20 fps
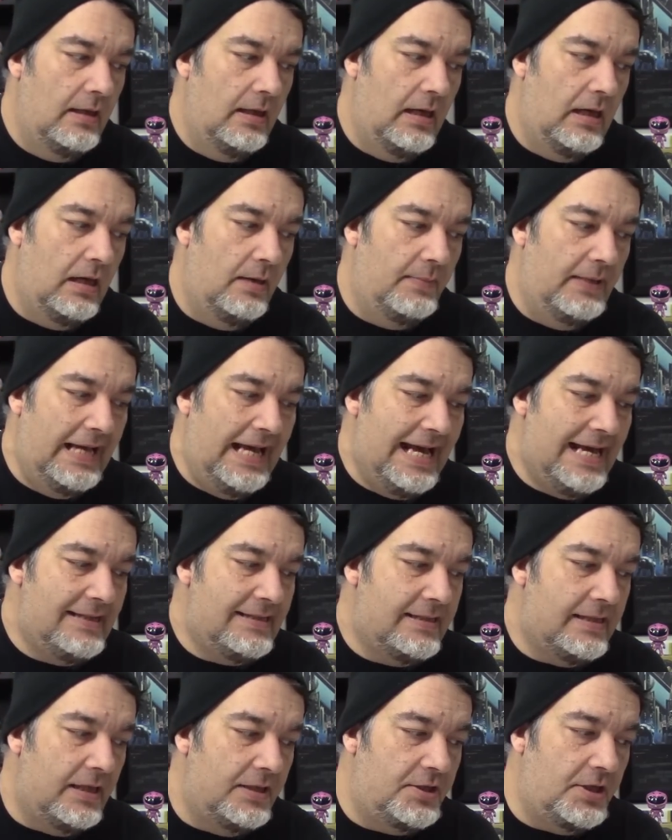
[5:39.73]
Um, and
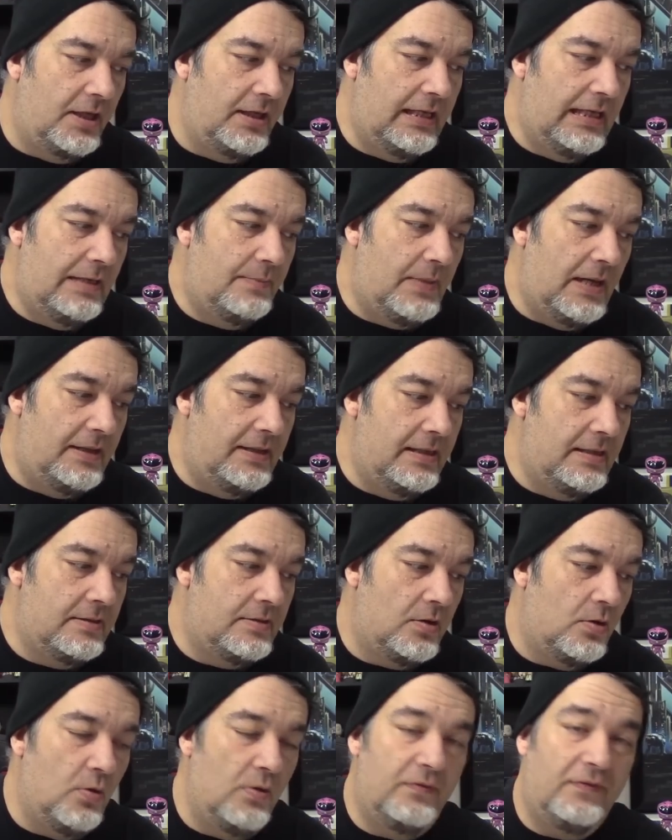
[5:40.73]
as such, on eBay, these
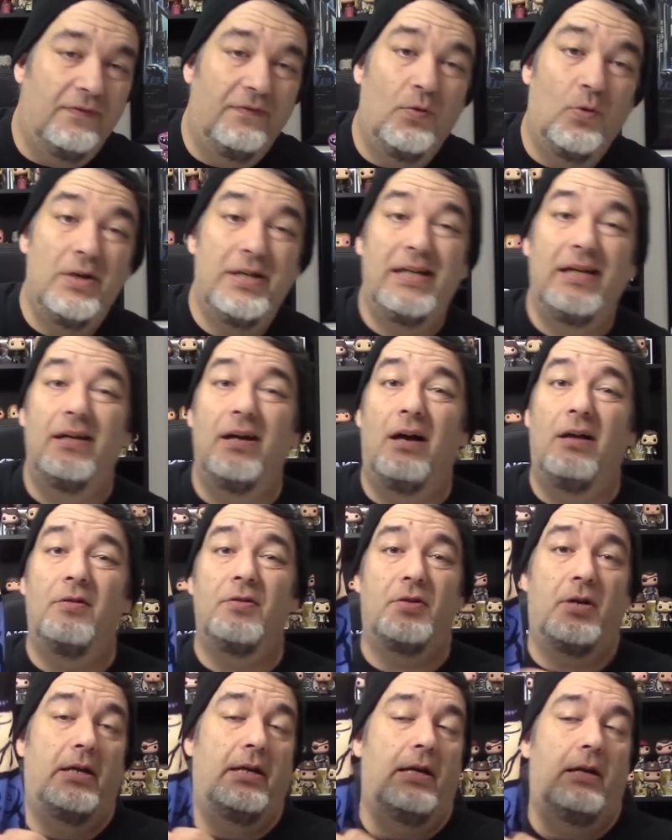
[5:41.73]
are going for fourteen
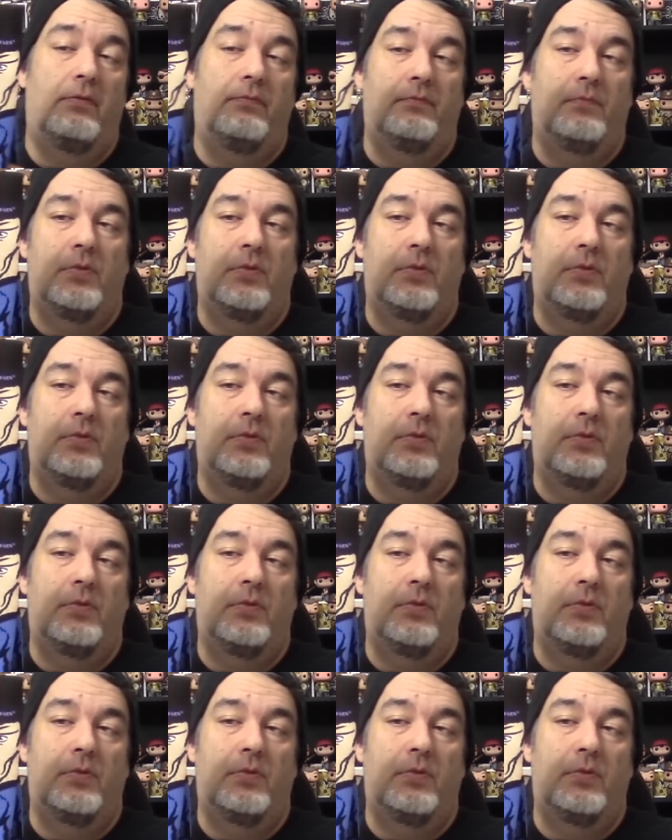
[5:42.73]
dollars right now.